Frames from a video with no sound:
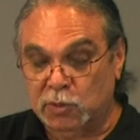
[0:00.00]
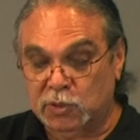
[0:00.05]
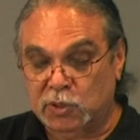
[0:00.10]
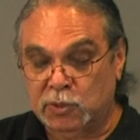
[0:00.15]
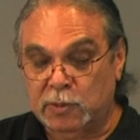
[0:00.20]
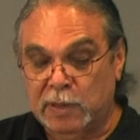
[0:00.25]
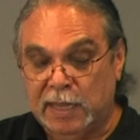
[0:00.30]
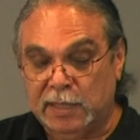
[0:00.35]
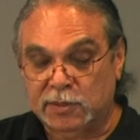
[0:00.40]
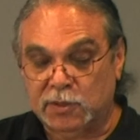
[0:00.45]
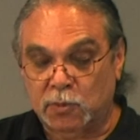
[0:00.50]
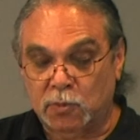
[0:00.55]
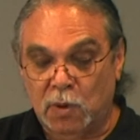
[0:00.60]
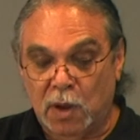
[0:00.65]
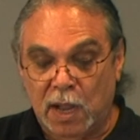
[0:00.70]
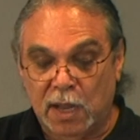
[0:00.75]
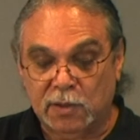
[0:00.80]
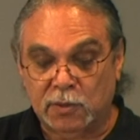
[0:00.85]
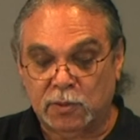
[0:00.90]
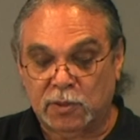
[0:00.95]
Road to El
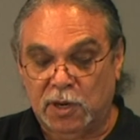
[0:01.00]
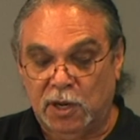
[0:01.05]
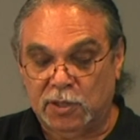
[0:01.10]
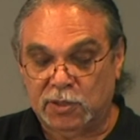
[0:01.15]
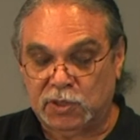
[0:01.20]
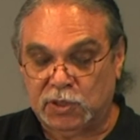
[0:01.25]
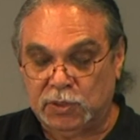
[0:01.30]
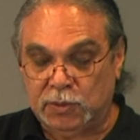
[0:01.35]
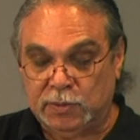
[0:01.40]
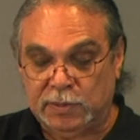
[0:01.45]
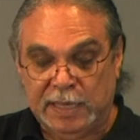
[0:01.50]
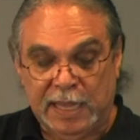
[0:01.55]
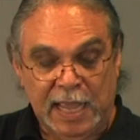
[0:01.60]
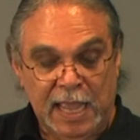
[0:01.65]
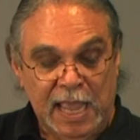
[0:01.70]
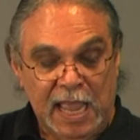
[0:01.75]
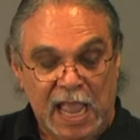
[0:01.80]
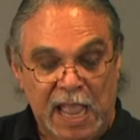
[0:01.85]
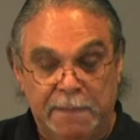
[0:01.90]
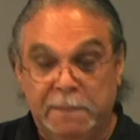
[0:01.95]
Dorado cartoon
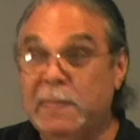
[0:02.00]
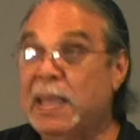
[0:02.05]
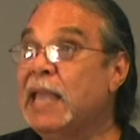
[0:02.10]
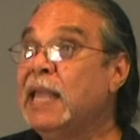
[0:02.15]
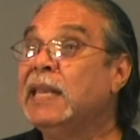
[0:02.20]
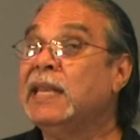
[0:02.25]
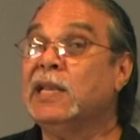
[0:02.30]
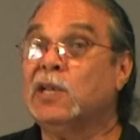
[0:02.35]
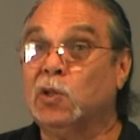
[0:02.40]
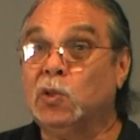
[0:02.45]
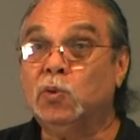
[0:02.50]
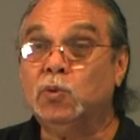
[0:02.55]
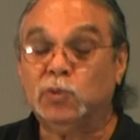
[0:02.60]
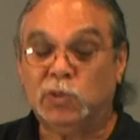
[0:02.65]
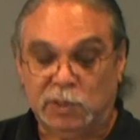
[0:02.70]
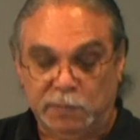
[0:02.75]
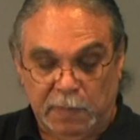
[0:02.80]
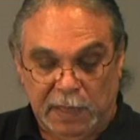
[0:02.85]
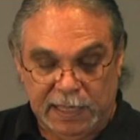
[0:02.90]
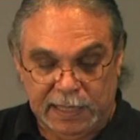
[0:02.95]
and made it
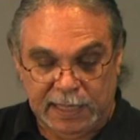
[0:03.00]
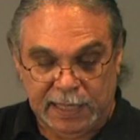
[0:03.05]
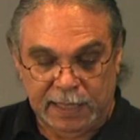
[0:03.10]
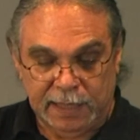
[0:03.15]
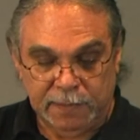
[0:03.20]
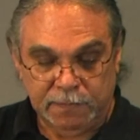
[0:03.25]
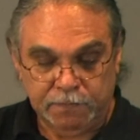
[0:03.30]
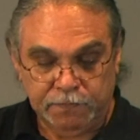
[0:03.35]
lose money.